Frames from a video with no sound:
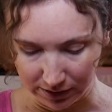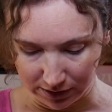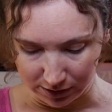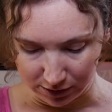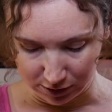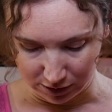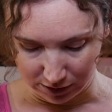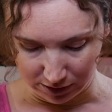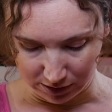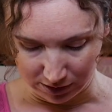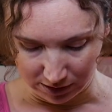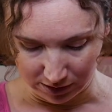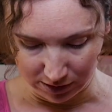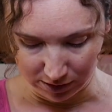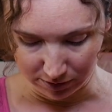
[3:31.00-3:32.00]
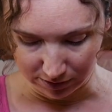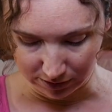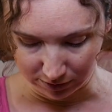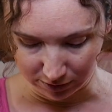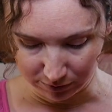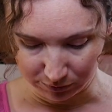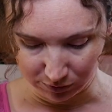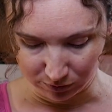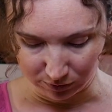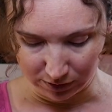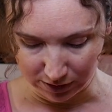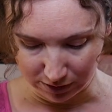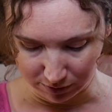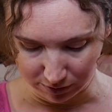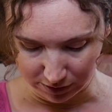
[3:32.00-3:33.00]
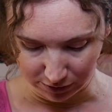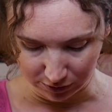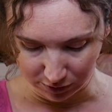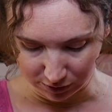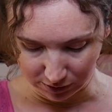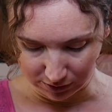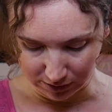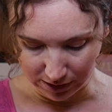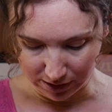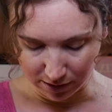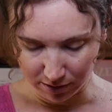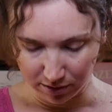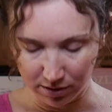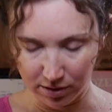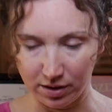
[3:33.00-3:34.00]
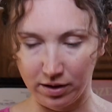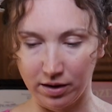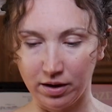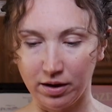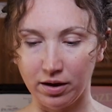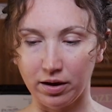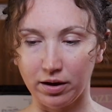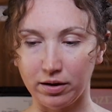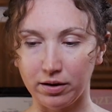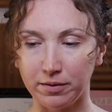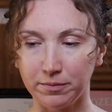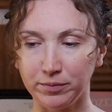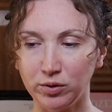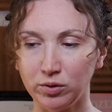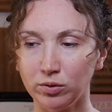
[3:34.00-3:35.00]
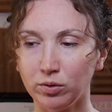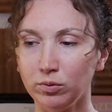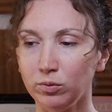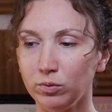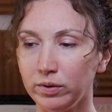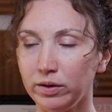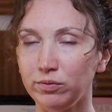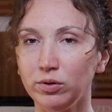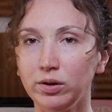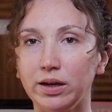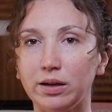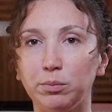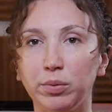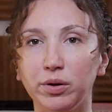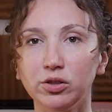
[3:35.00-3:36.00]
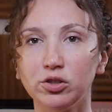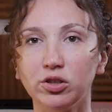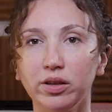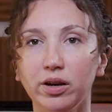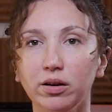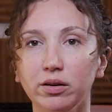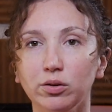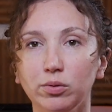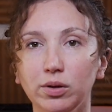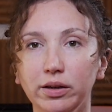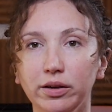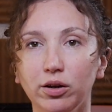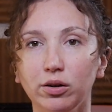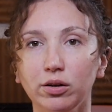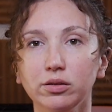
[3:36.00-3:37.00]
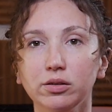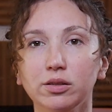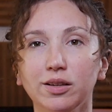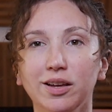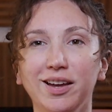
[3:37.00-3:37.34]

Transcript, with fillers: cage here that comes together and just there. Um, you know, if you get punched there, it really hurts.